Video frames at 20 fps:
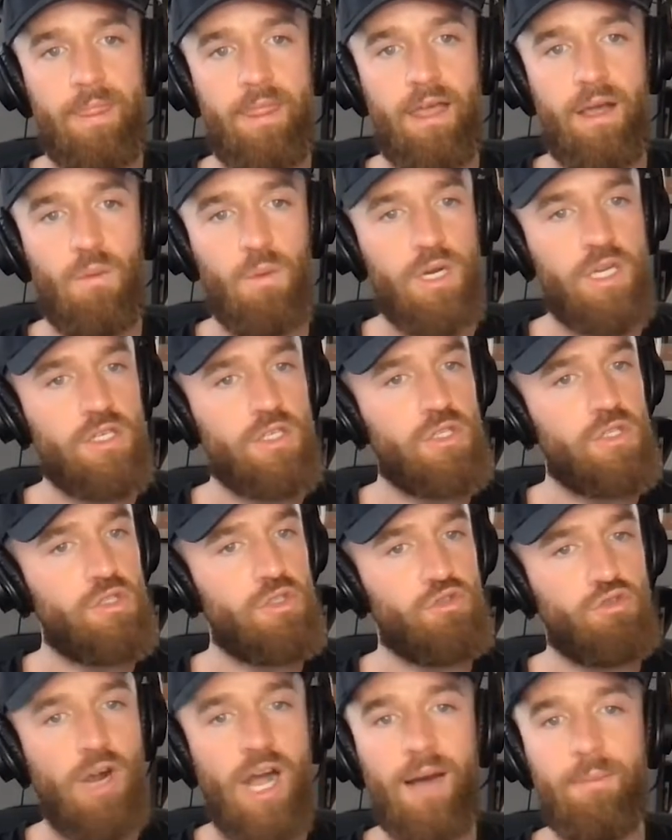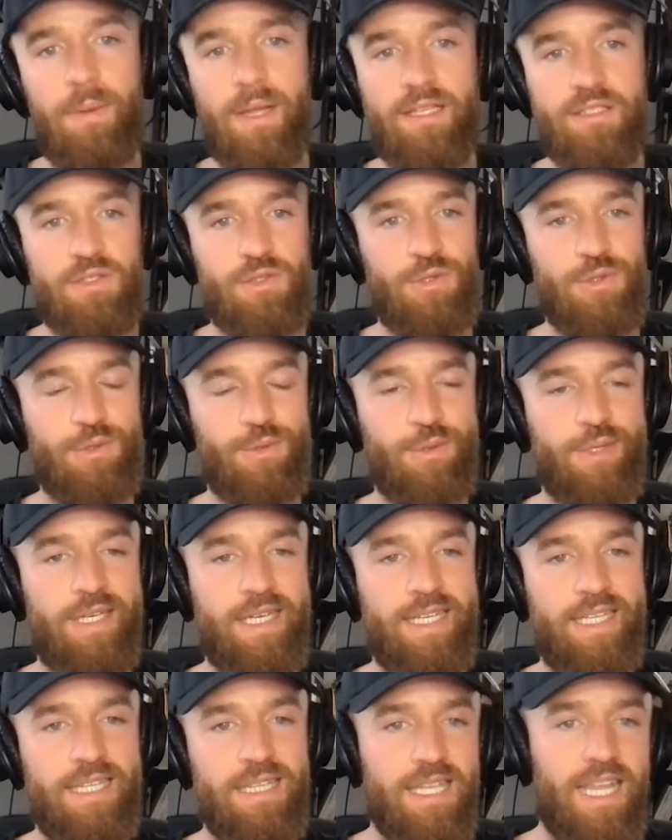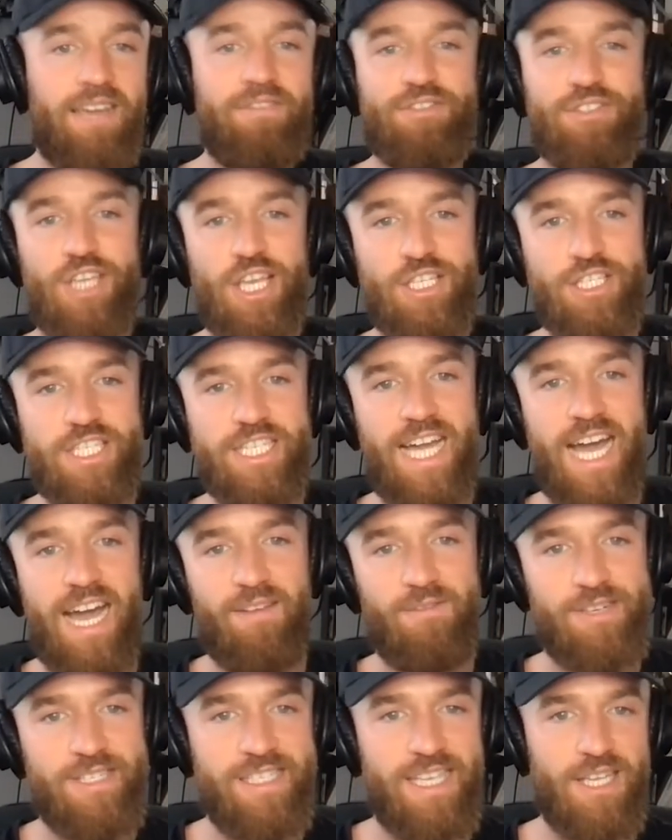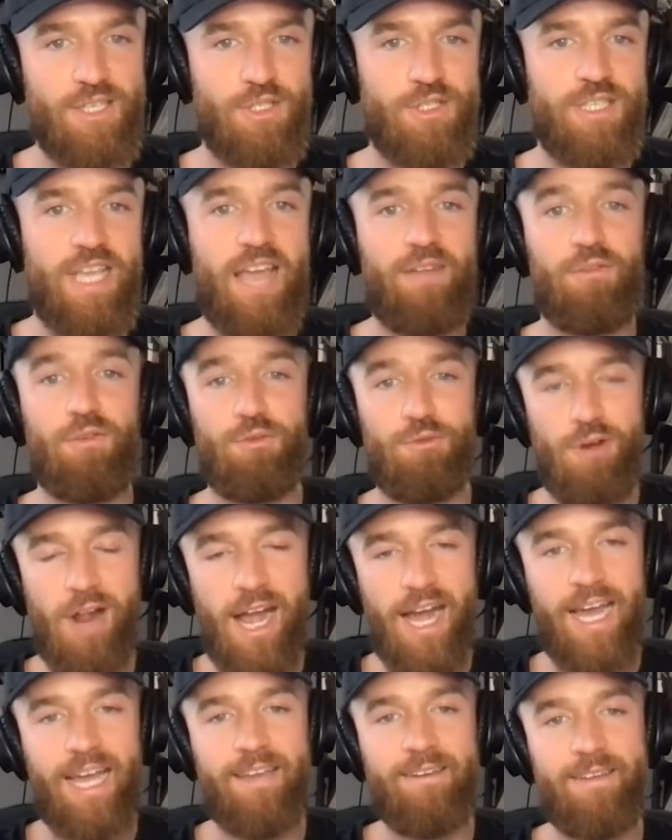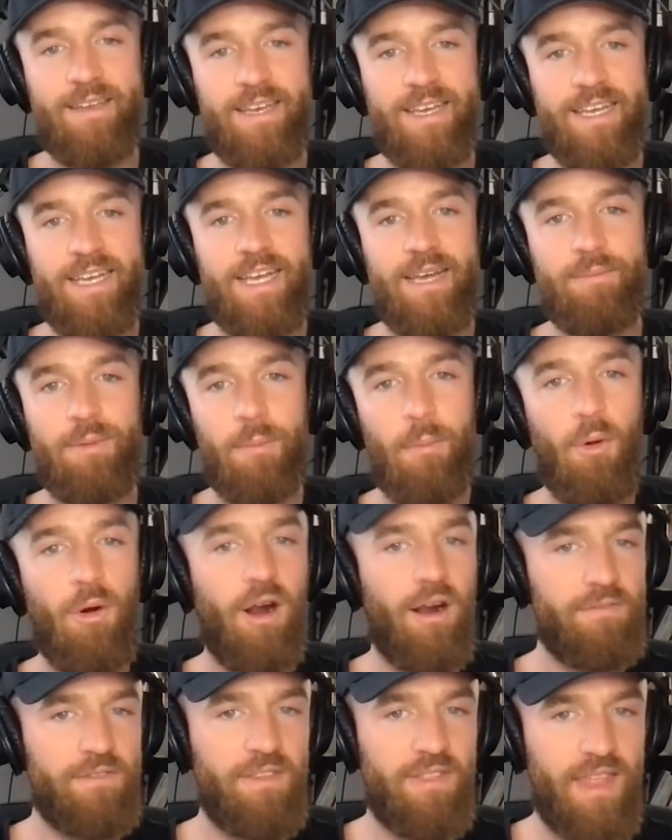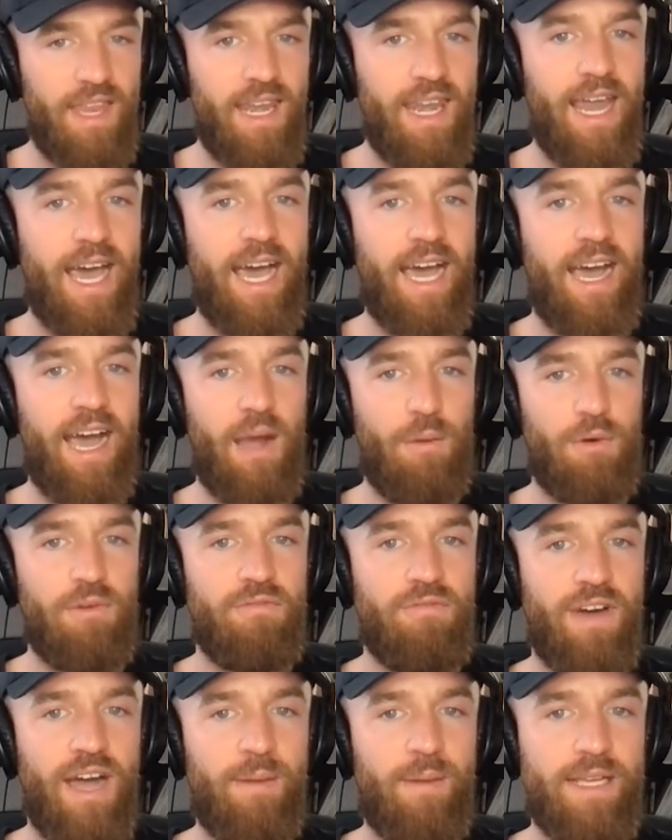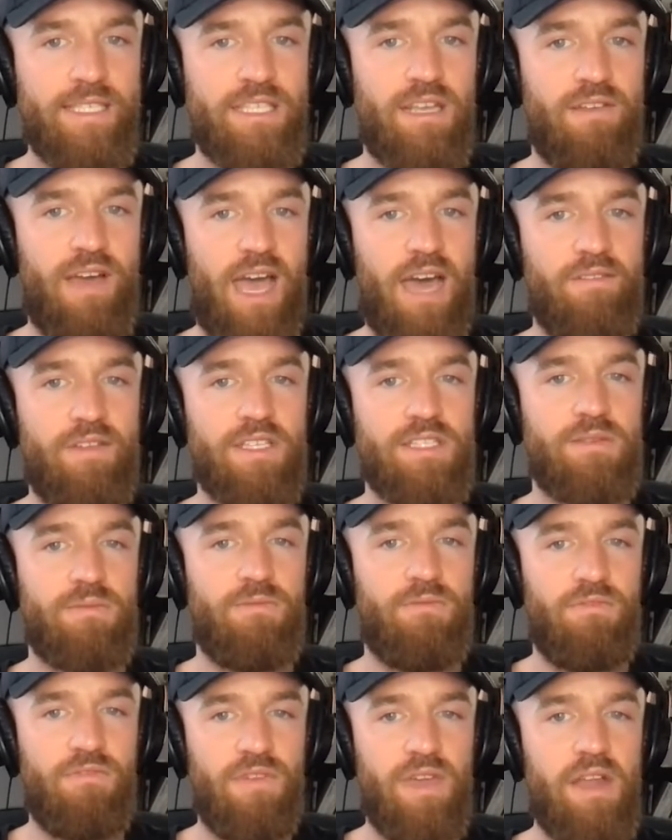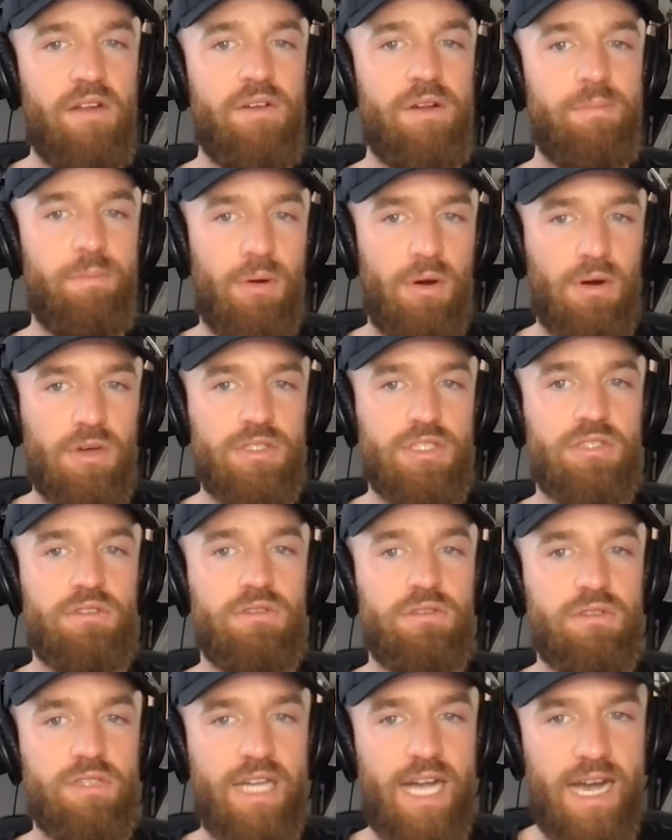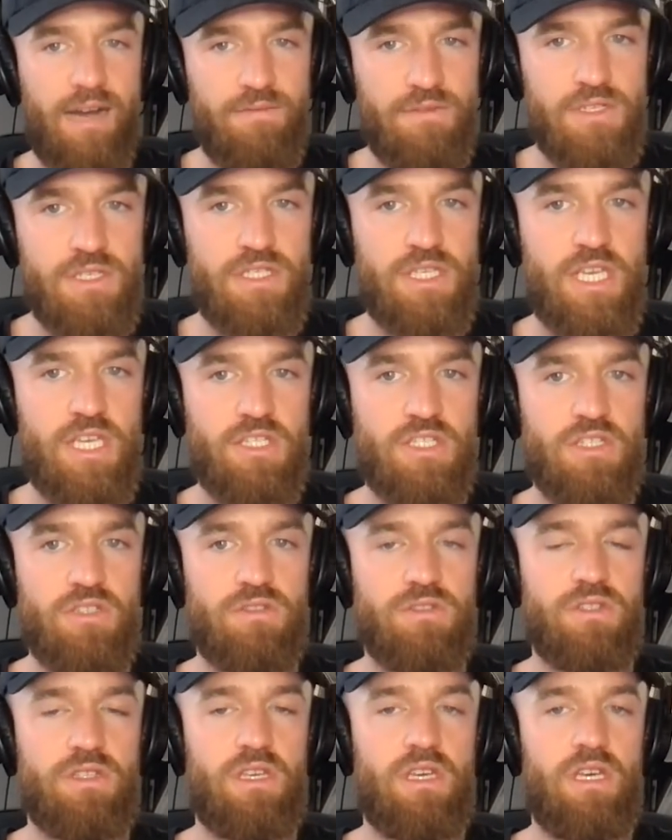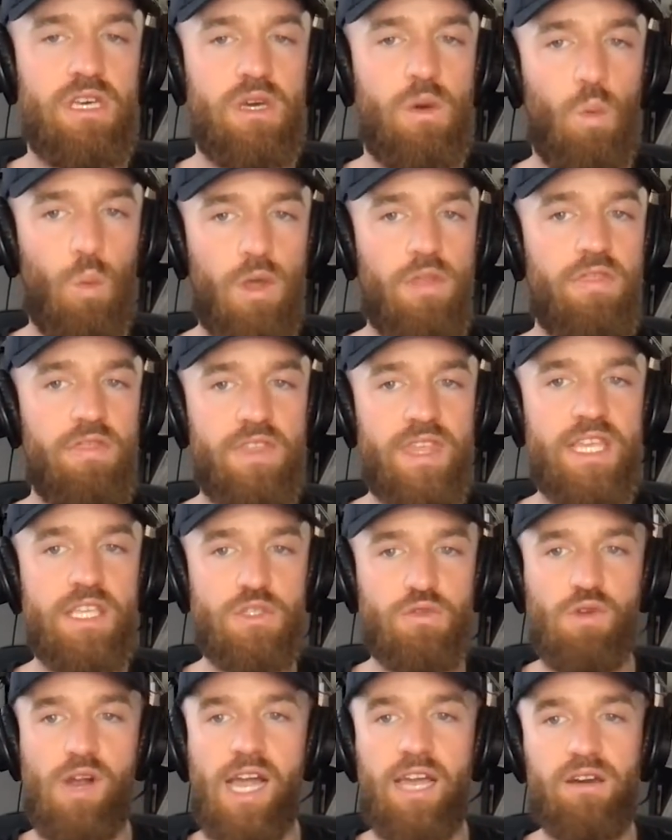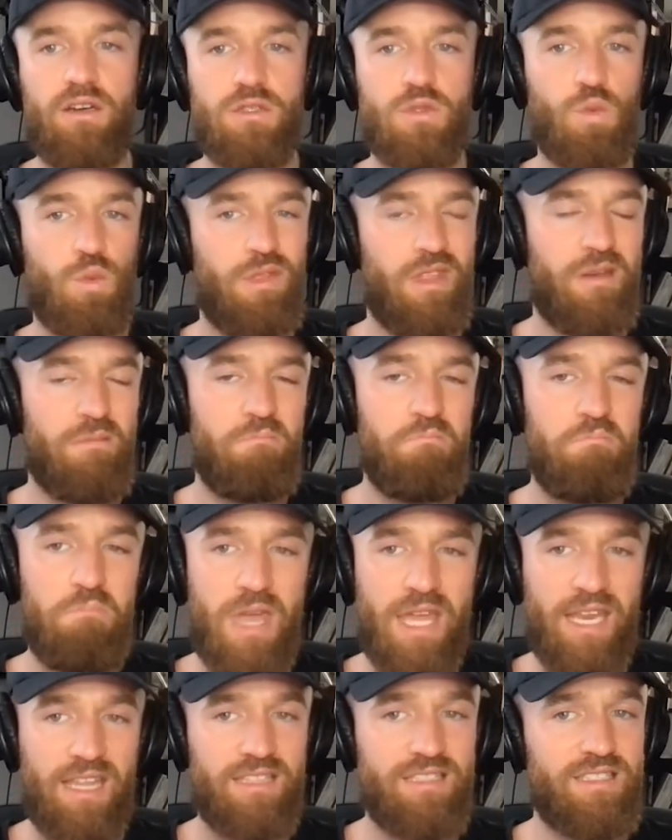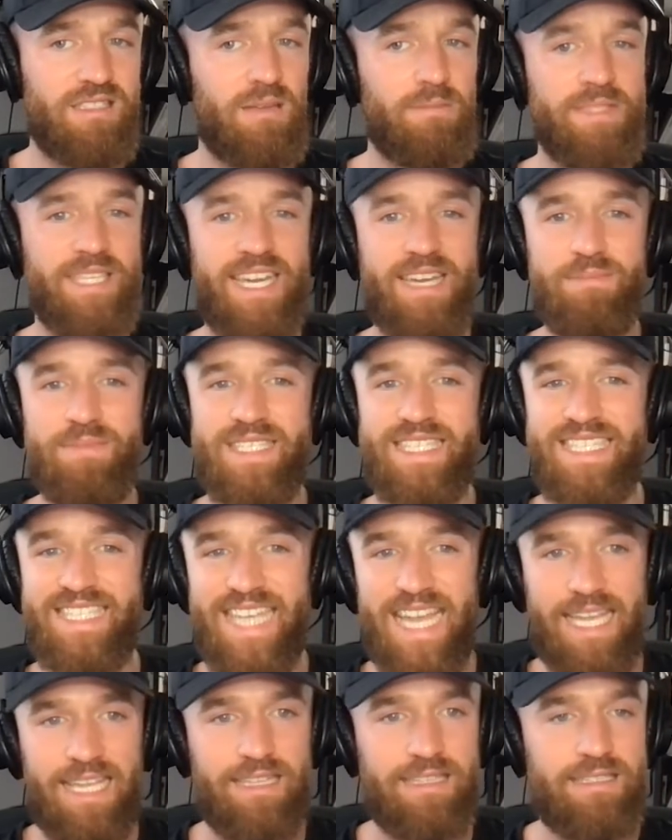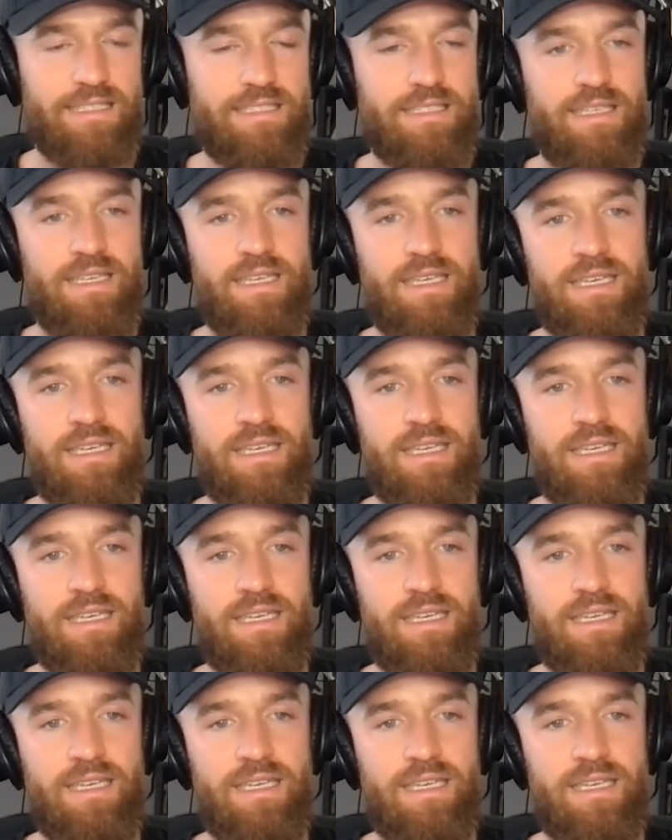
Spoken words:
I wouldn't drop into life-changing conversations every ride, but more often than not, I would find myself having some very personal conversations with these riders within minutes, sometimes seconds.